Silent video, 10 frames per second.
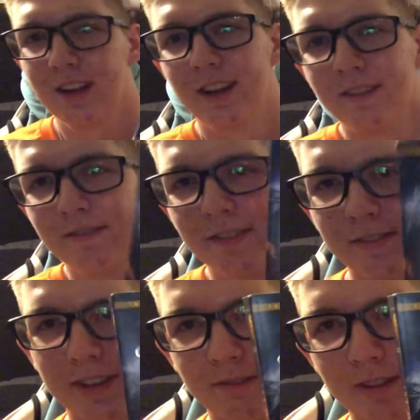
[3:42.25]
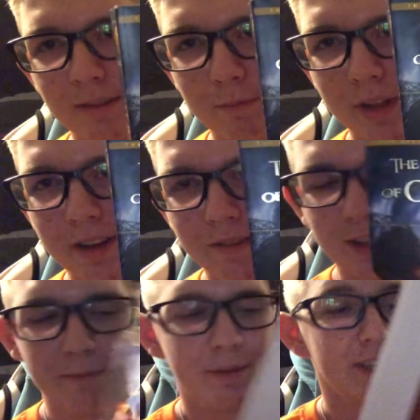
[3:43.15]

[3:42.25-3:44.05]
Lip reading: and the 5th one, Blood of Olympus.